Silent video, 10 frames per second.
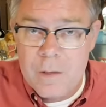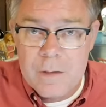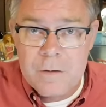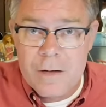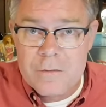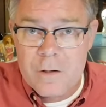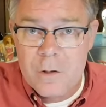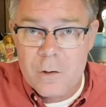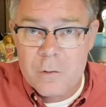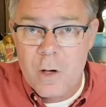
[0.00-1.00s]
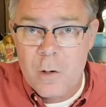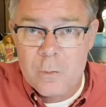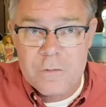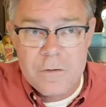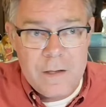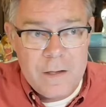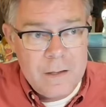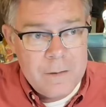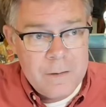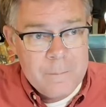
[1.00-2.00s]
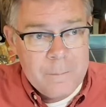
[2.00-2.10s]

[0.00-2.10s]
is I still don't see